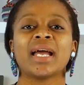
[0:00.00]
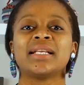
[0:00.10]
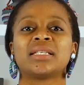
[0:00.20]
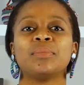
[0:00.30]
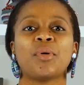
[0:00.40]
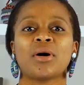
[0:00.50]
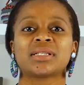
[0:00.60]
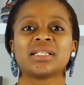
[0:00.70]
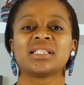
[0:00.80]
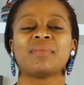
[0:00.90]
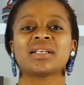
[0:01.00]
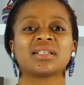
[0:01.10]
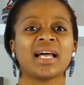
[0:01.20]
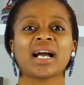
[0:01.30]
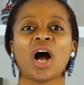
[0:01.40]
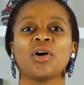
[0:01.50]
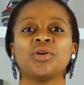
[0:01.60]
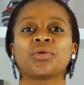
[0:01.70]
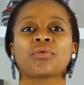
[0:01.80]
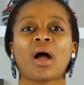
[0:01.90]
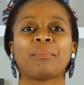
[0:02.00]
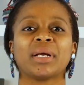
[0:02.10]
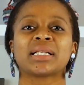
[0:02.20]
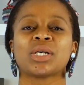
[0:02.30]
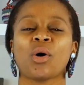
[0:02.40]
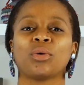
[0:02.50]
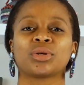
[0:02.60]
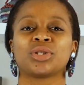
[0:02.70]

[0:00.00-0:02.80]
It's important, much like how you grew up being told